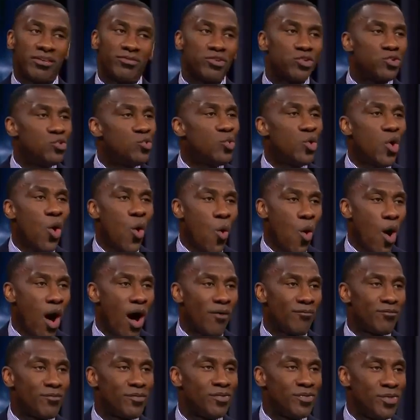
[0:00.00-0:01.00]
if 2 go
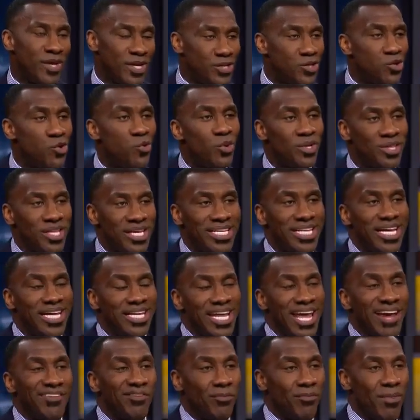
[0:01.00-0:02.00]
off, they do what they
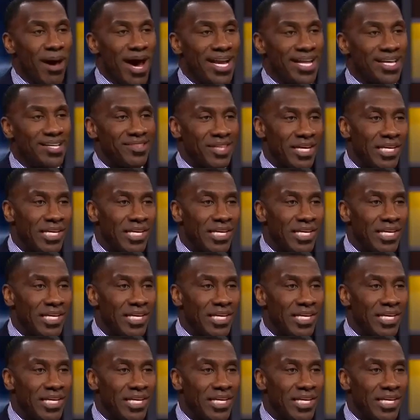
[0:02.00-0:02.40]
did to everybody.